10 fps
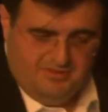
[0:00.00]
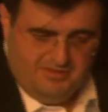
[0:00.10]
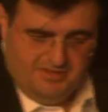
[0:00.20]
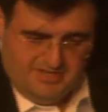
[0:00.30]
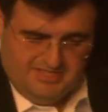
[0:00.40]

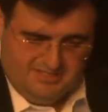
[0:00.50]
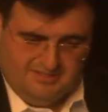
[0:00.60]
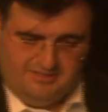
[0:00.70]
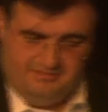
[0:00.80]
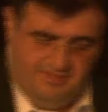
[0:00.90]

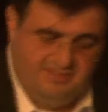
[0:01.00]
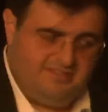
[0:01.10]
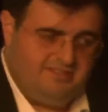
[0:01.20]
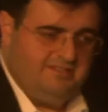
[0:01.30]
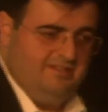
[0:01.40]
recent
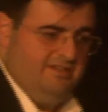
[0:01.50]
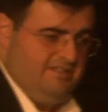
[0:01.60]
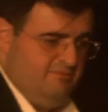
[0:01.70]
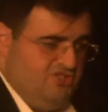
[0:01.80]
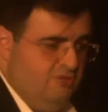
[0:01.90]
events,
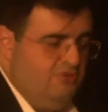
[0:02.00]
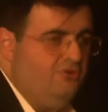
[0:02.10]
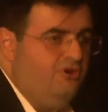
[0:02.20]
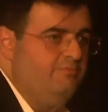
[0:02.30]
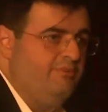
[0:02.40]
especially with the
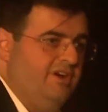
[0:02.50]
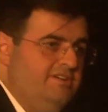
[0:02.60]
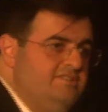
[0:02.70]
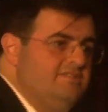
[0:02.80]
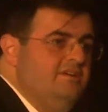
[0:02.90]
oil
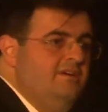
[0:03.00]
price.